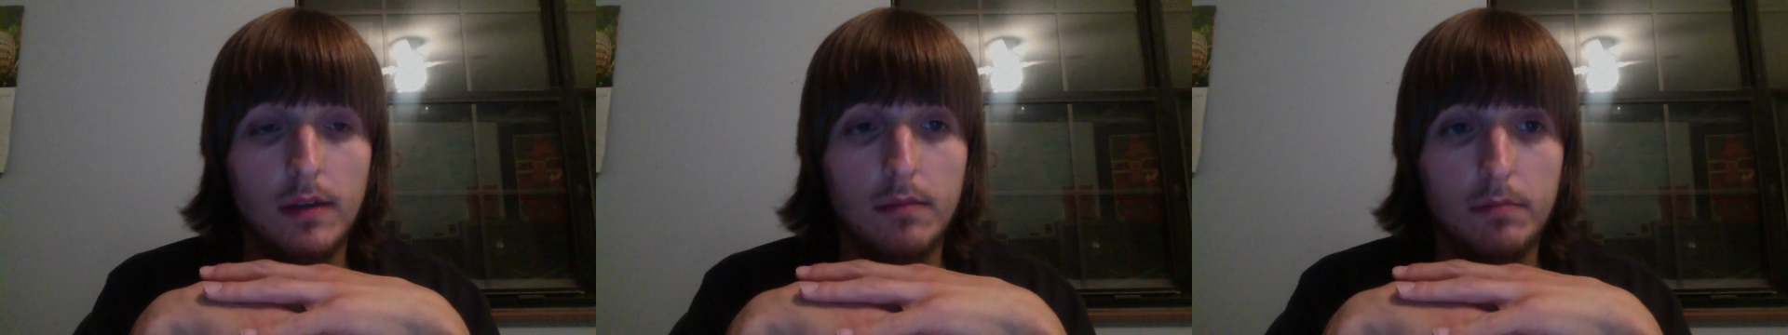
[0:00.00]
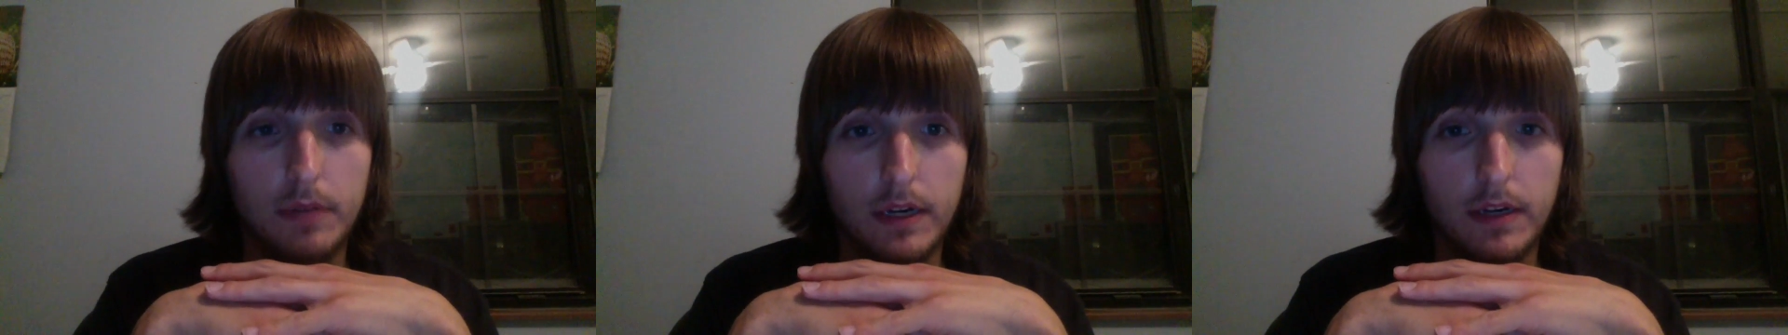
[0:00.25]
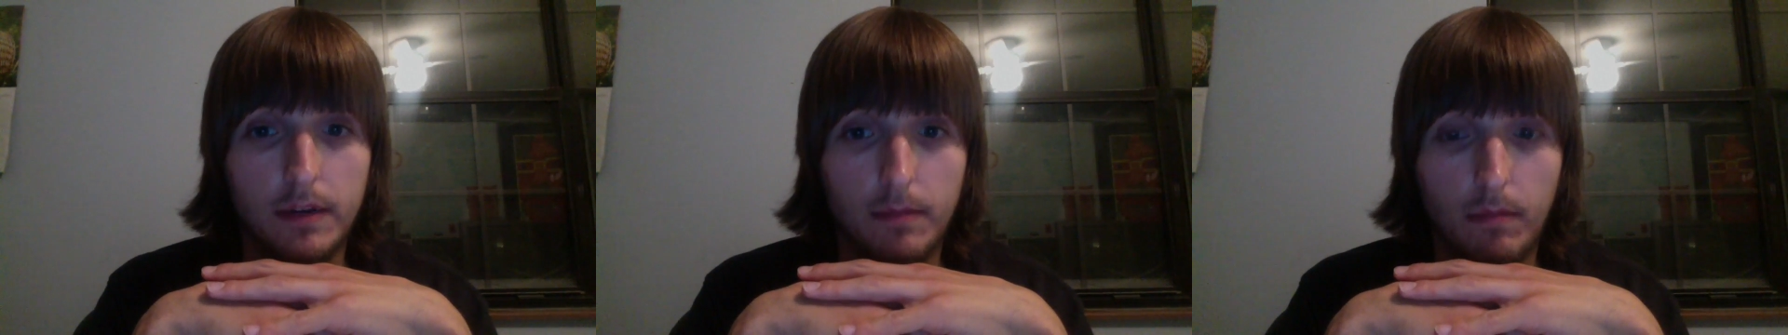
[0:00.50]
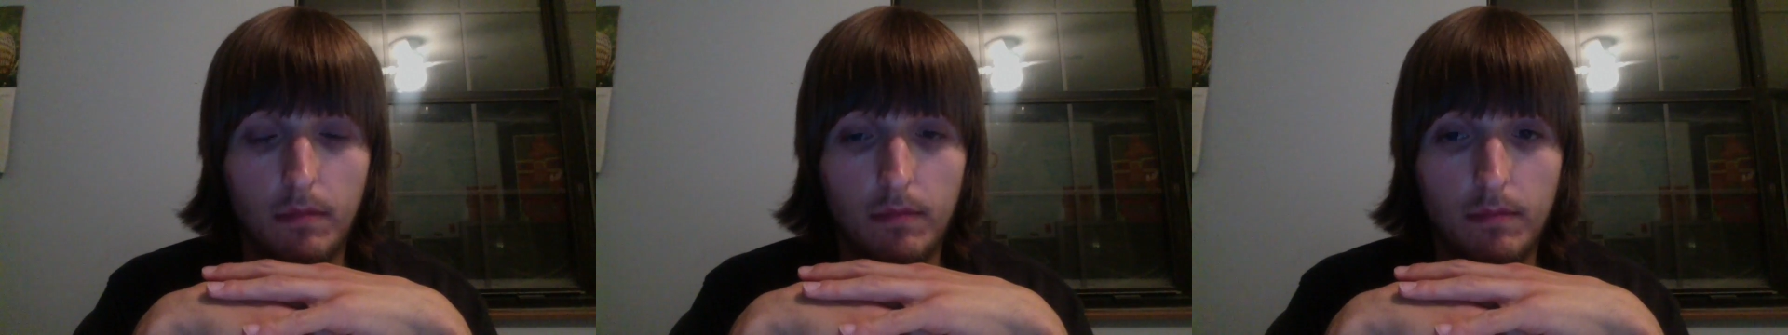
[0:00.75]

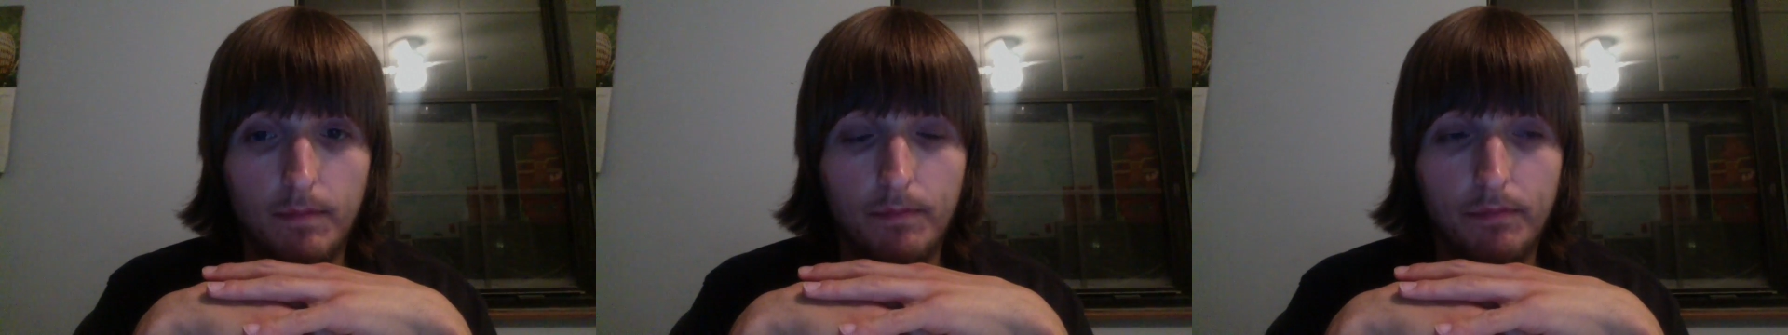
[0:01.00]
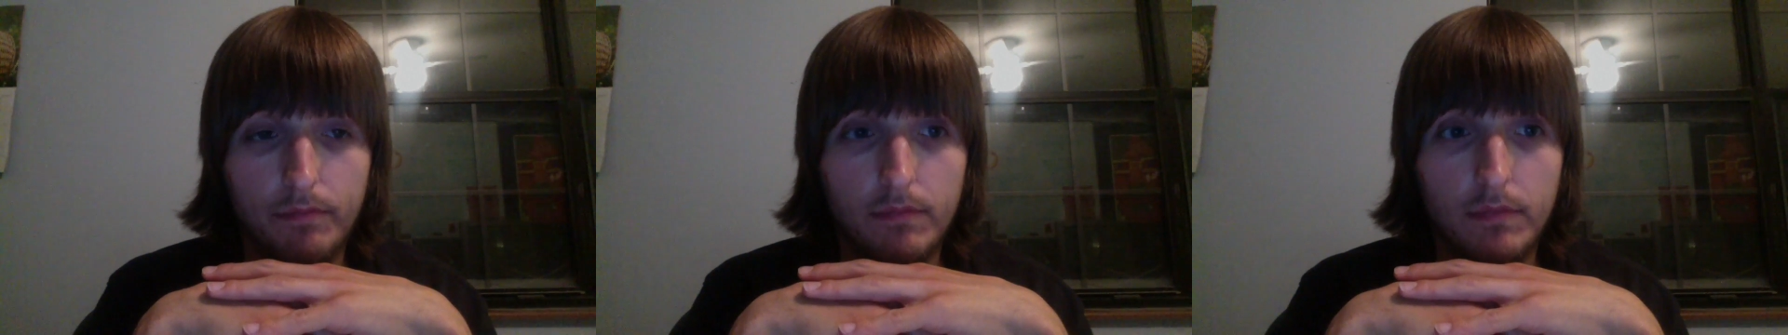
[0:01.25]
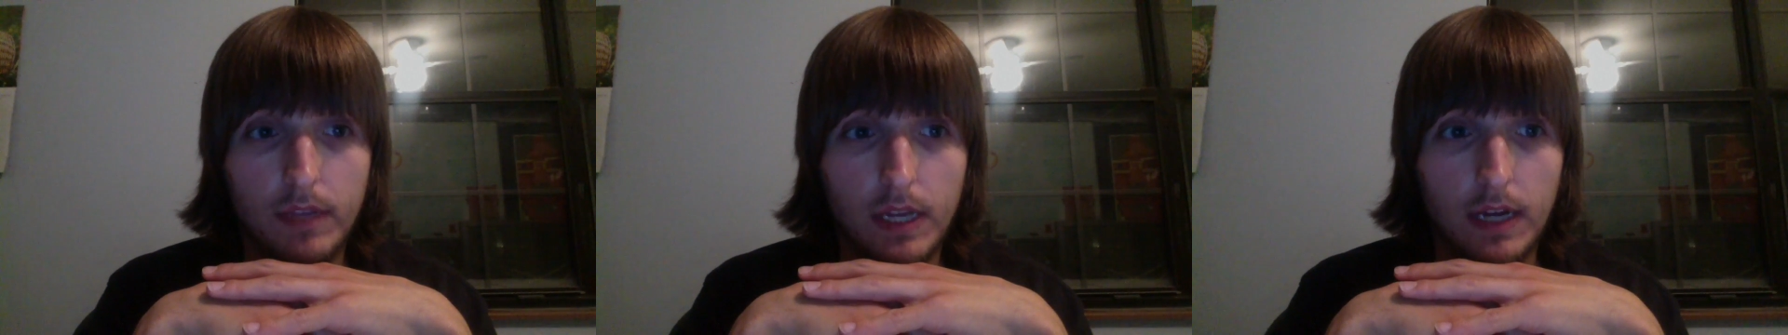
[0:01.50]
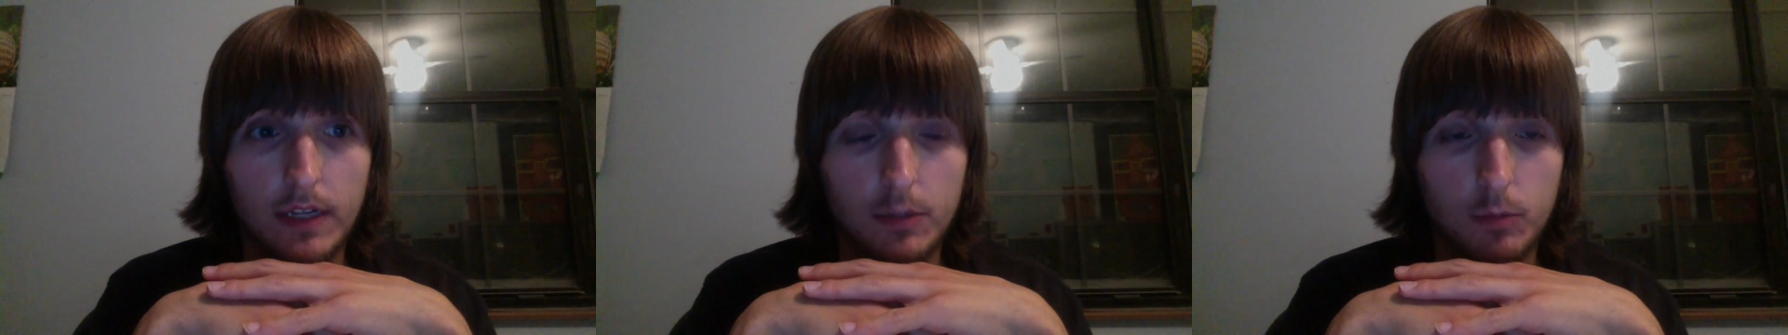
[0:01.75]
But
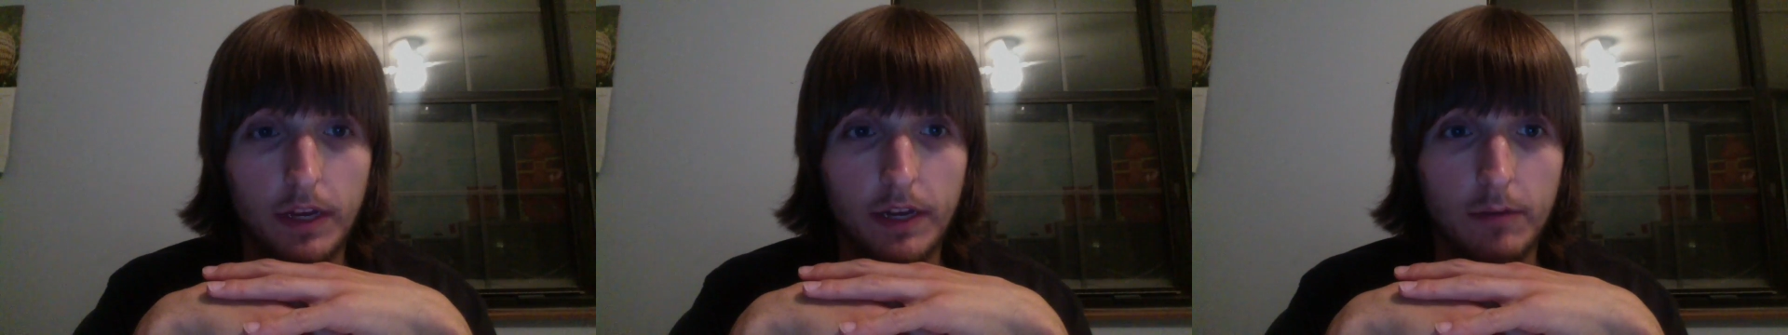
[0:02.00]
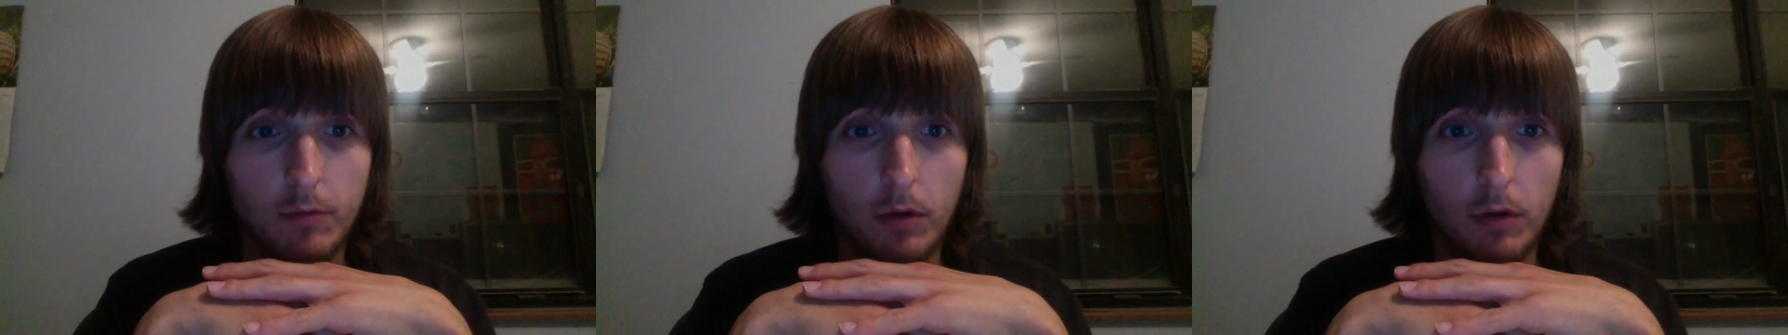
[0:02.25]
yeah, his win in